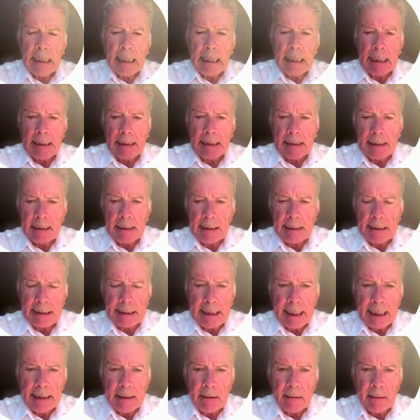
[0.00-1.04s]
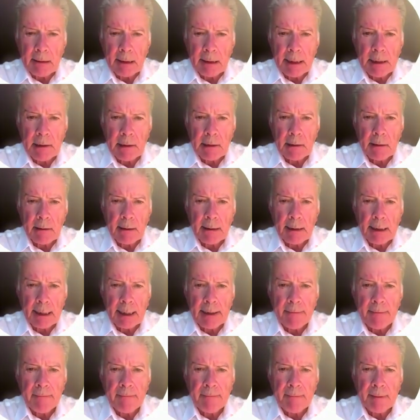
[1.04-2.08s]
In this calculation,
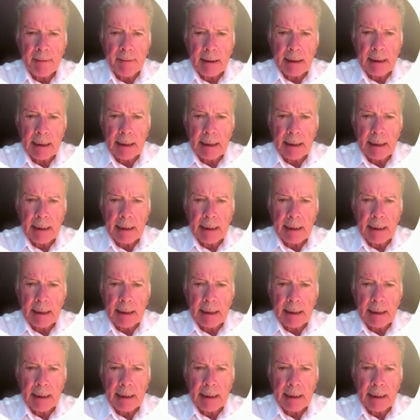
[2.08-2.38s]
if